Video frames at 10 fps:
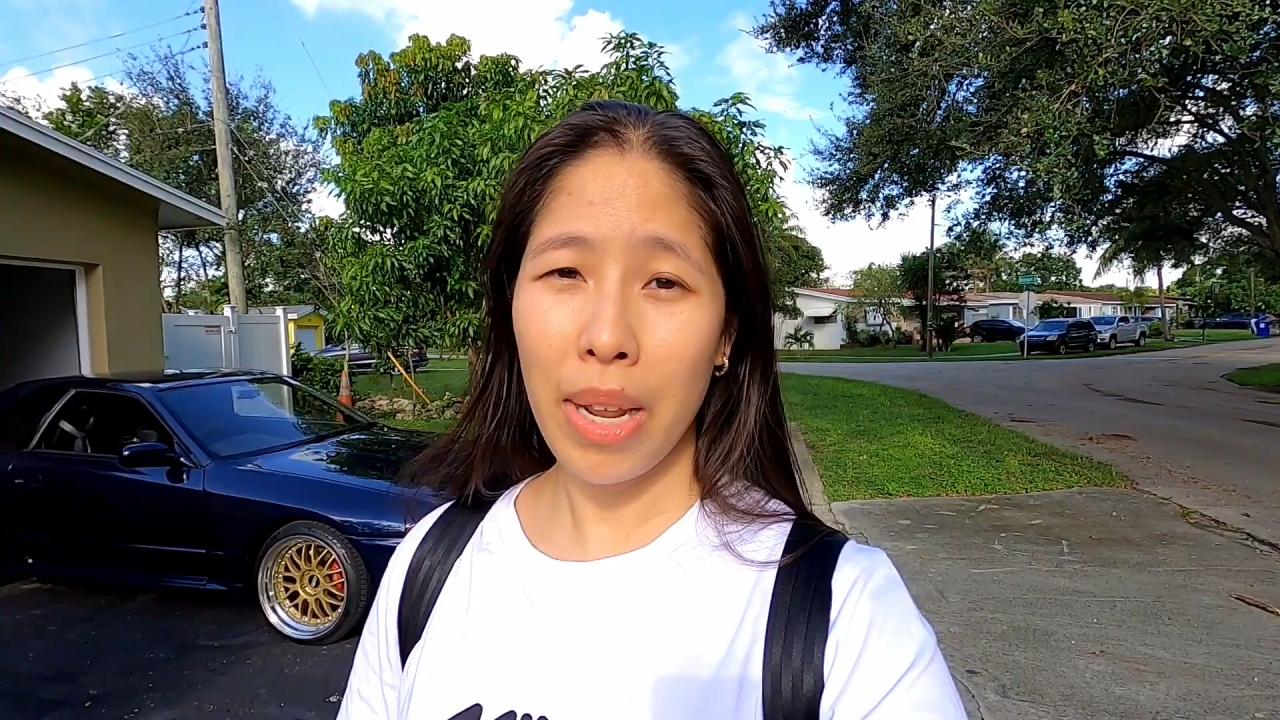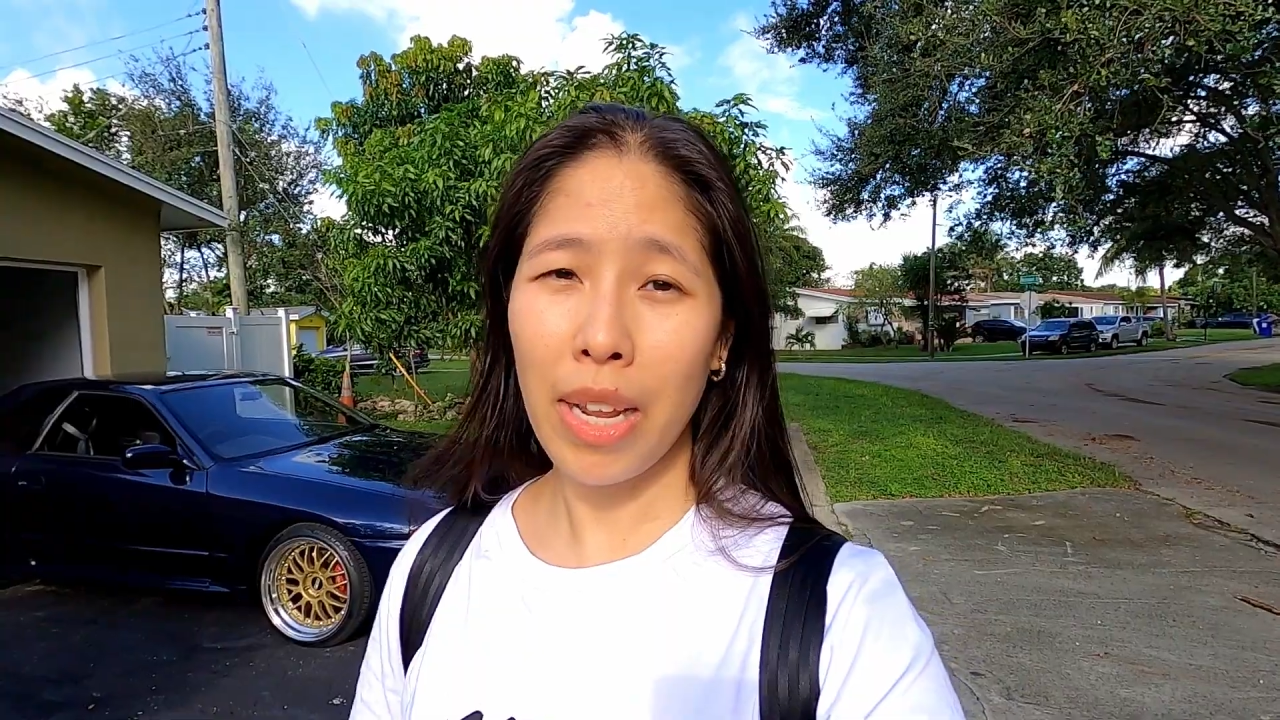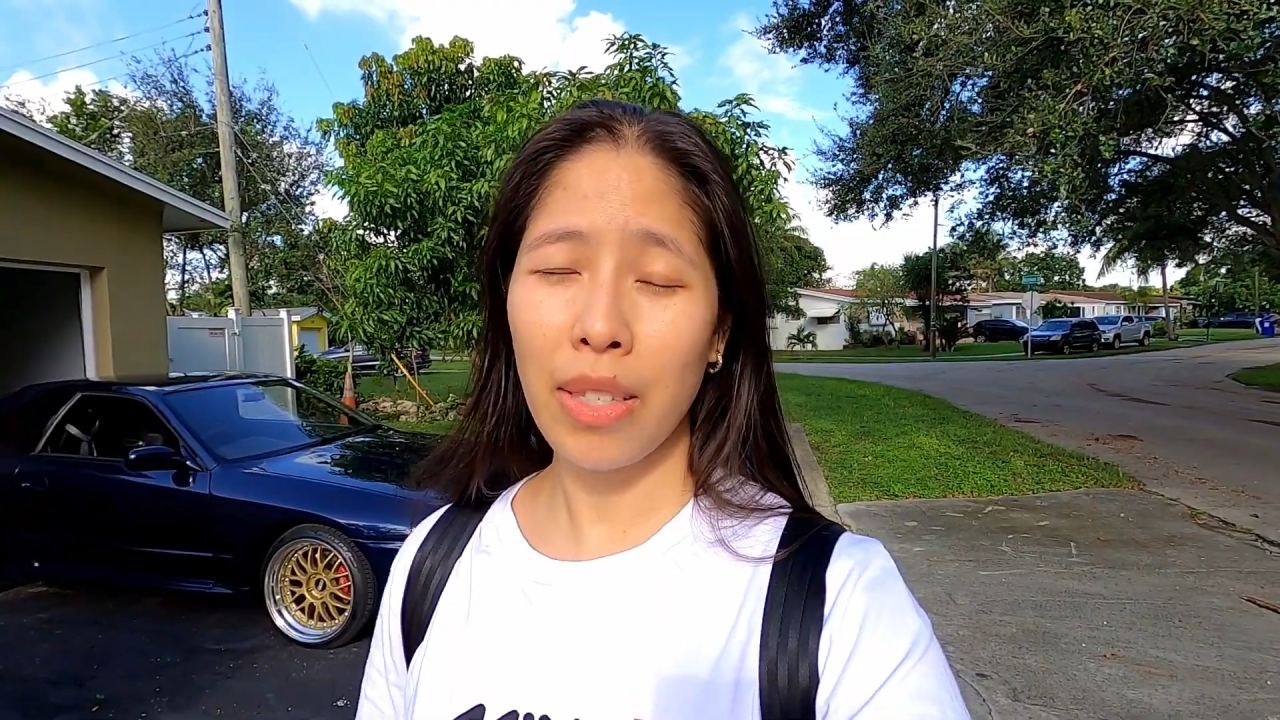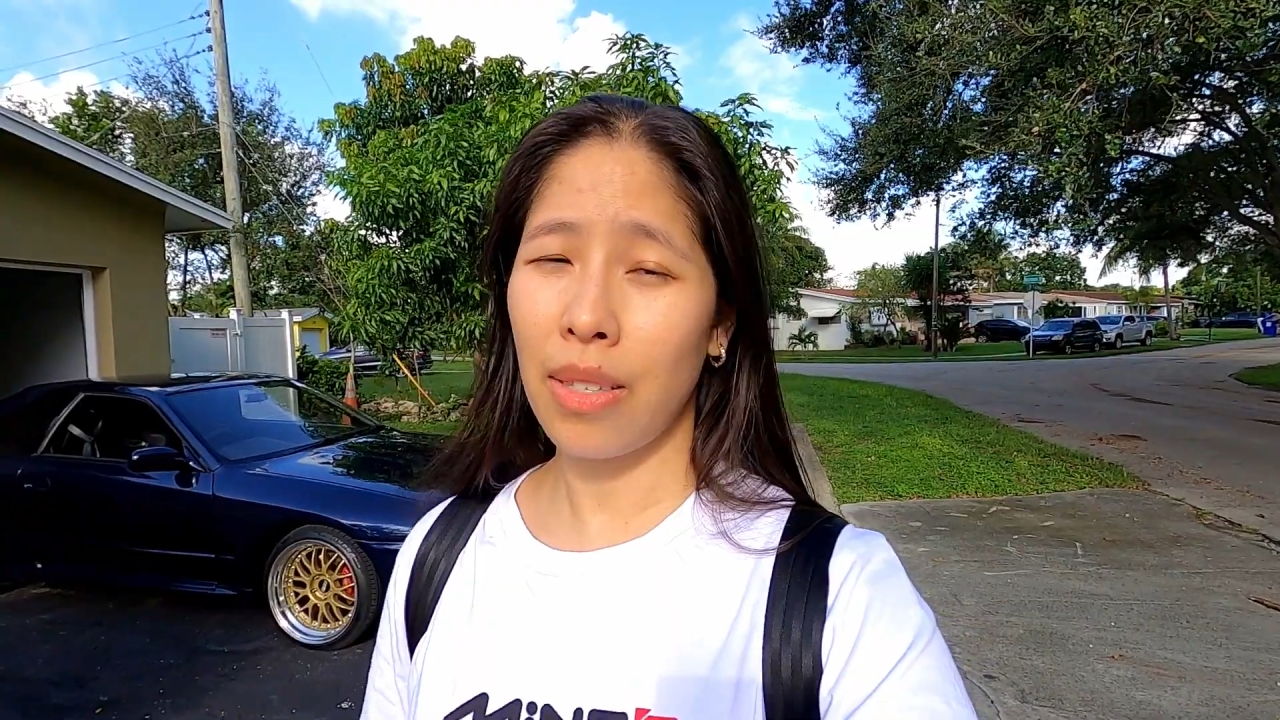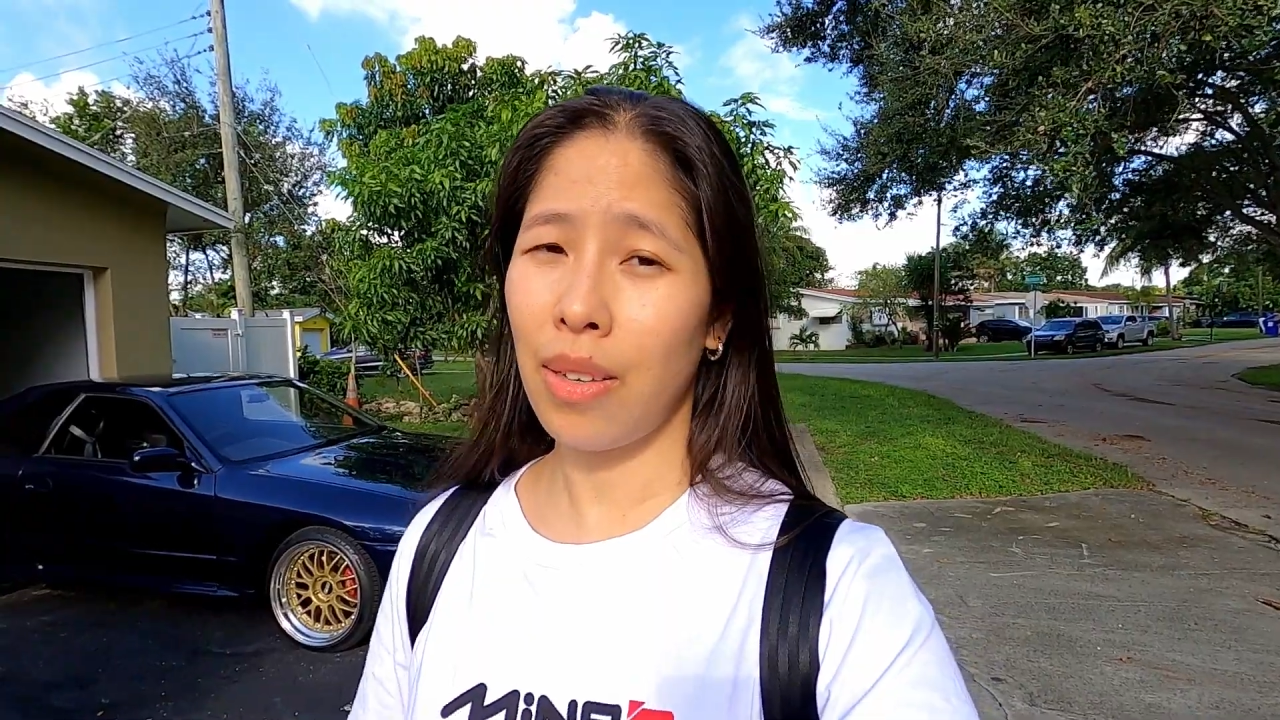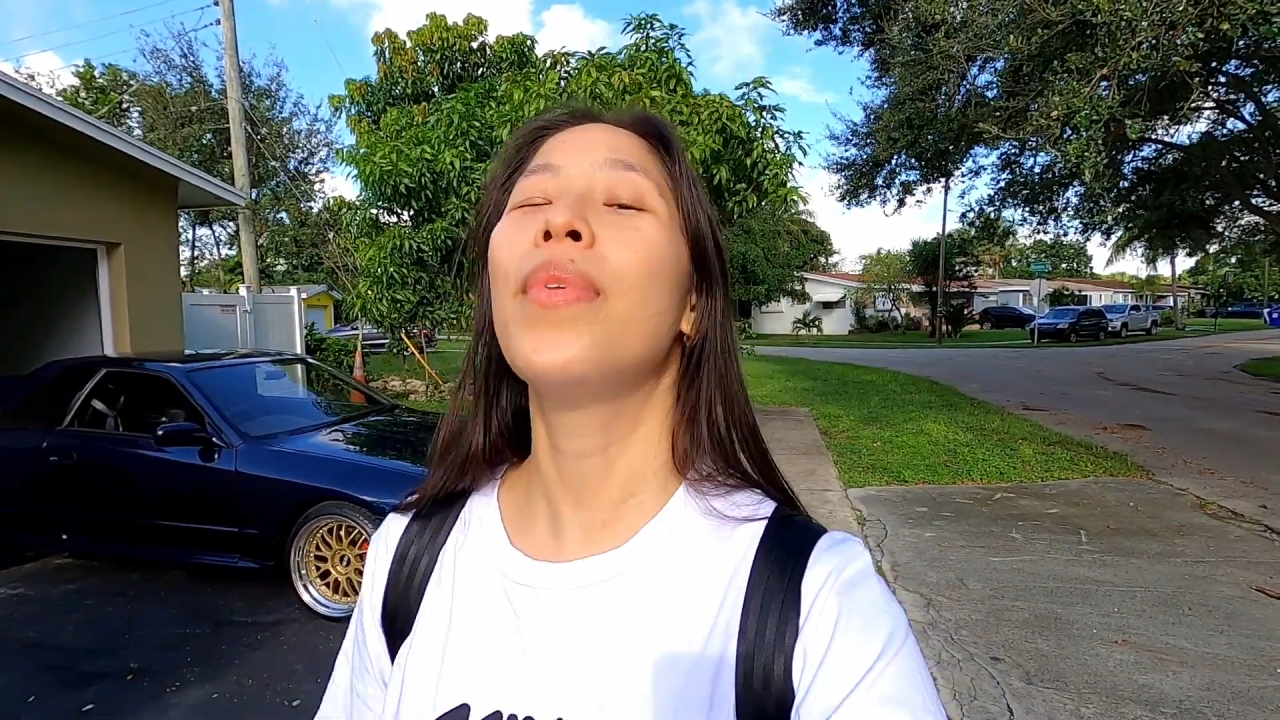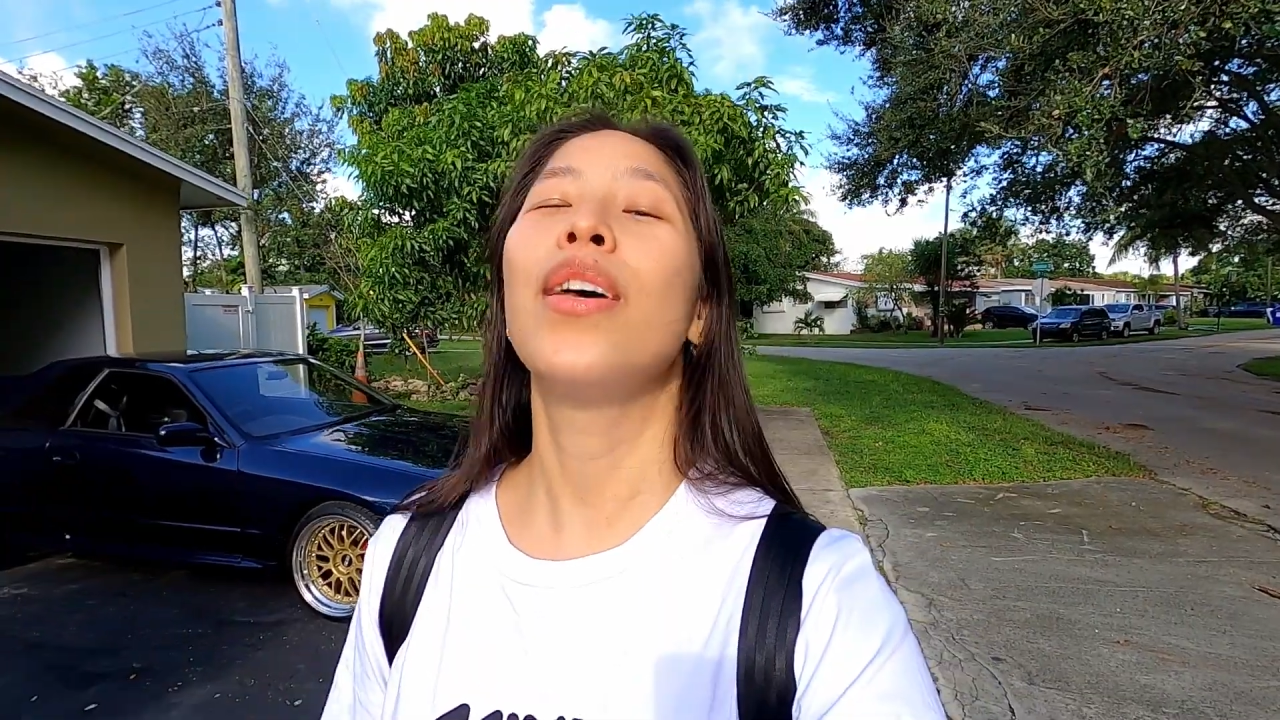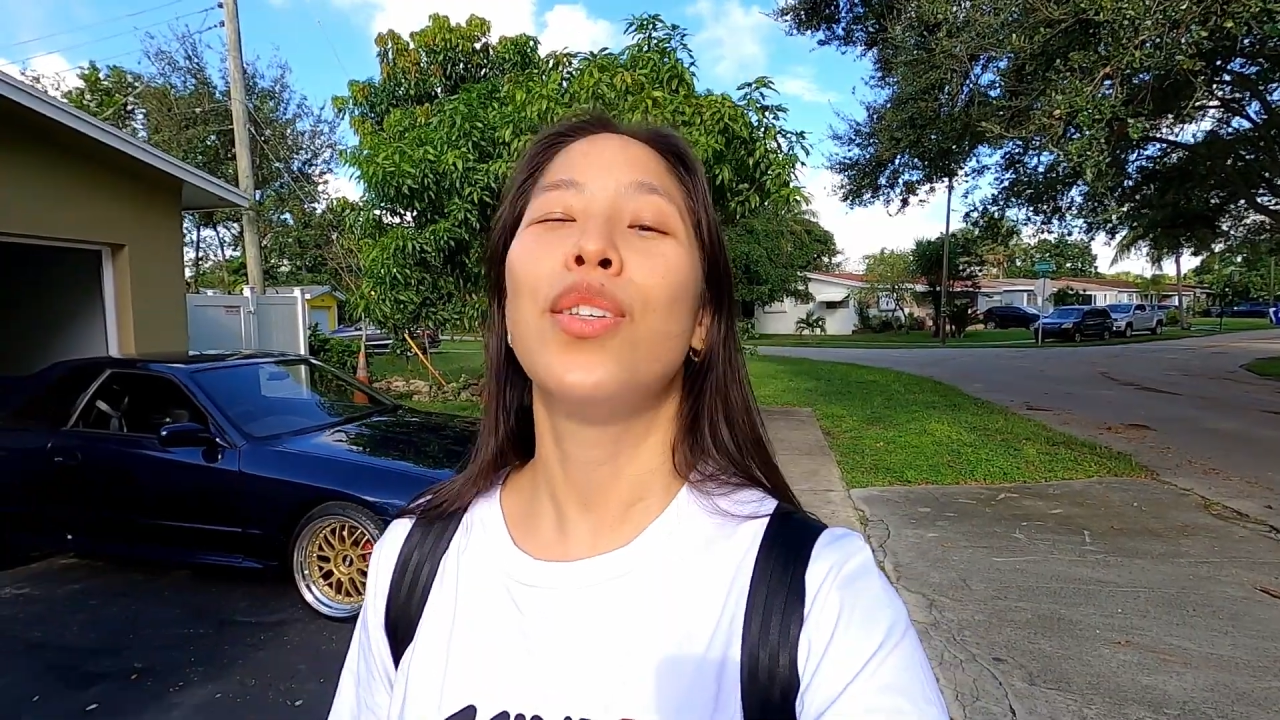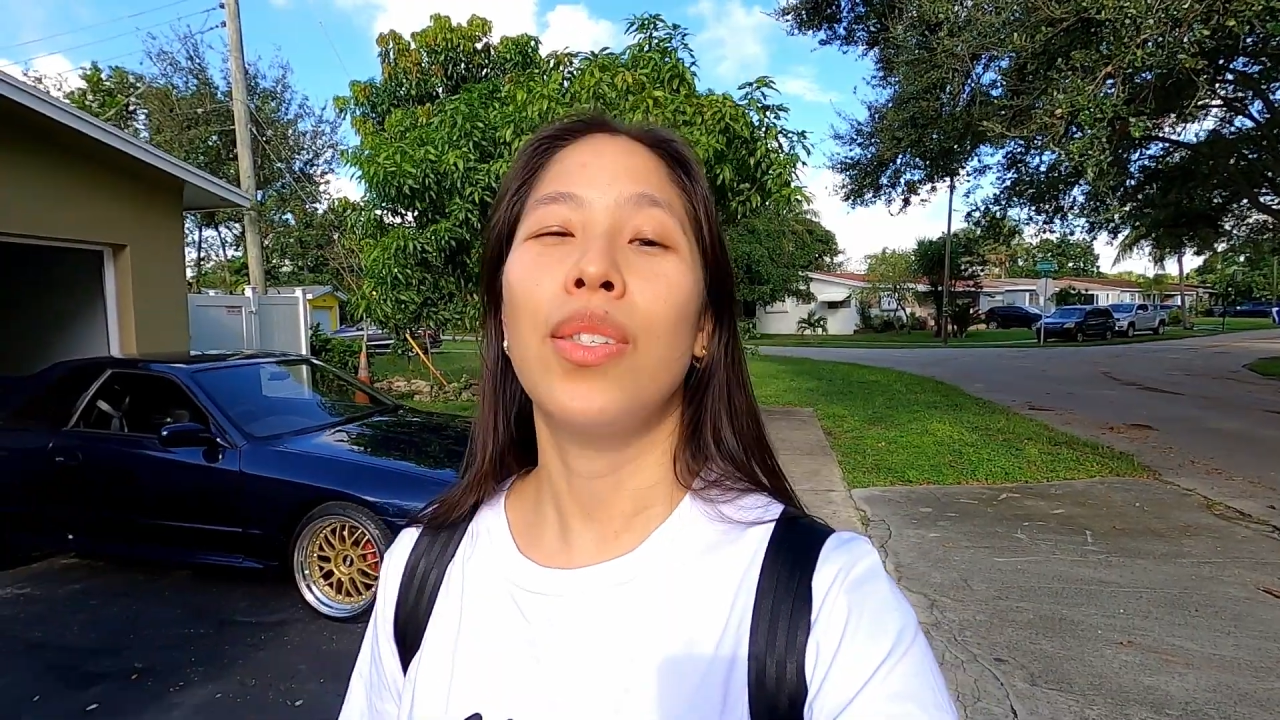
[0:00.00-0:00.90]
minutes.